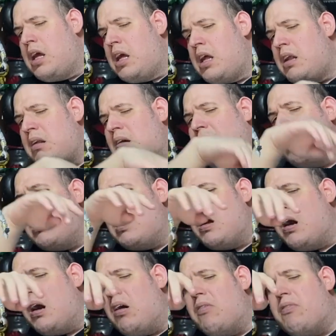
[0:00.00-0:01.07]

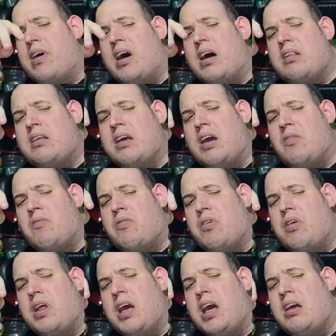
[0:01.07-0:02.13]
9.5 out of 10
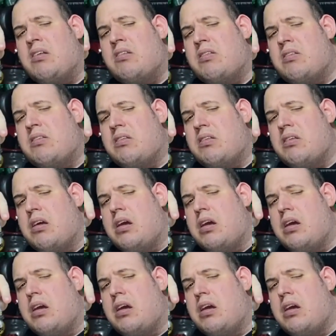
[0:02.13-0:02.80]
for this,